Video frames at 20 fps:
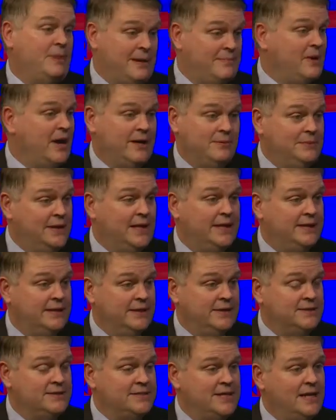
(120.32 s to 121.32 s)
bottom line
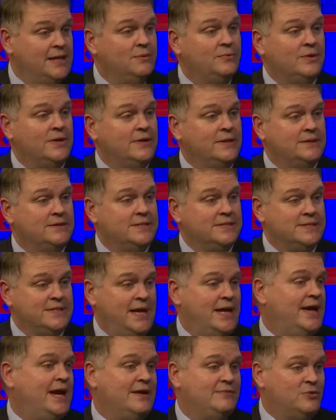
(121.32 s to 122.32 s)
is Delaware does
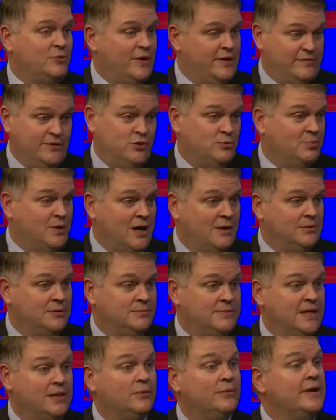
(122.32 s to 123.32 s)
not have a revenue
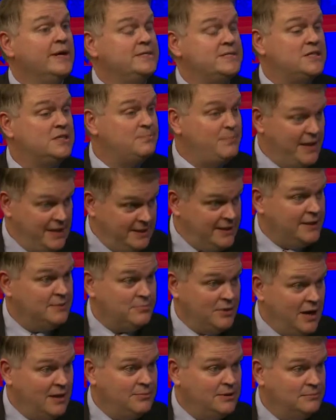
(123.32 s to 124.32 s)
problem. Delaware has a spending
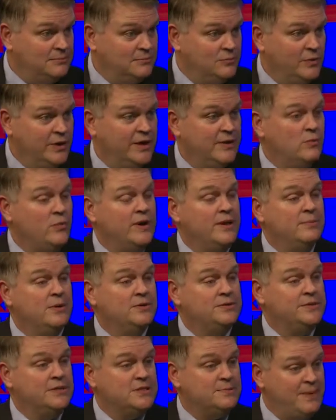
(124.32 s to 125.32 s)
problem. We are one of the
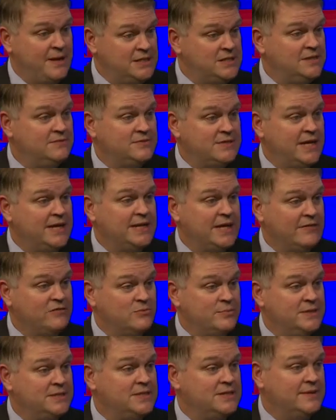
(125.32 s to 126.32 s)
most expensive state
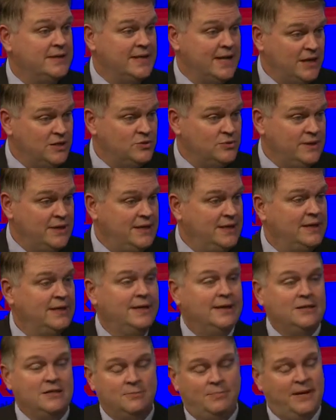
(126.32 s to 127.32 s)
governments in the country.
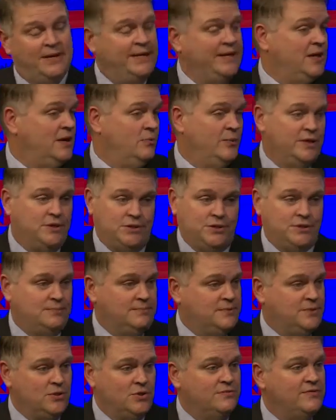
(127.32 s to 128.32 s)
Depending on which
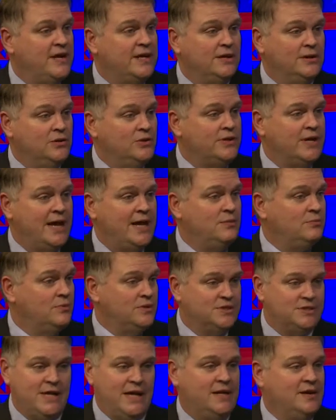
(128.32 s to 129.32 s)
survey you look at, we're
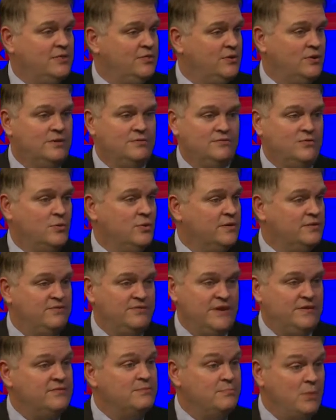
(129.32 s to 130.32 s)
2nd, 3rd, 4th,
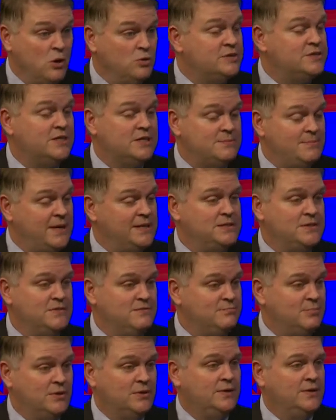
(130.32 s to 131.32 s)
5th most
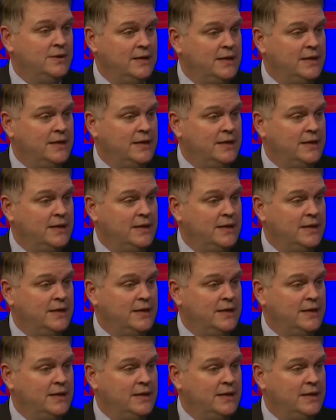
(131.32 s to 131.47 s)
expensive per